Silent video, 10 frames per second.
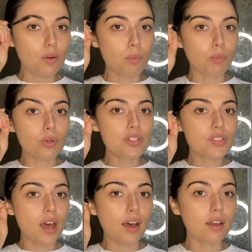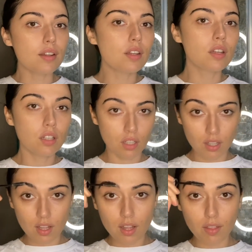more sad
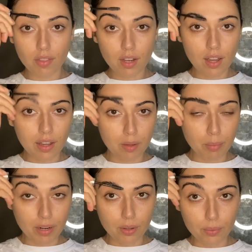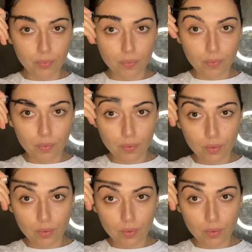than eyebrows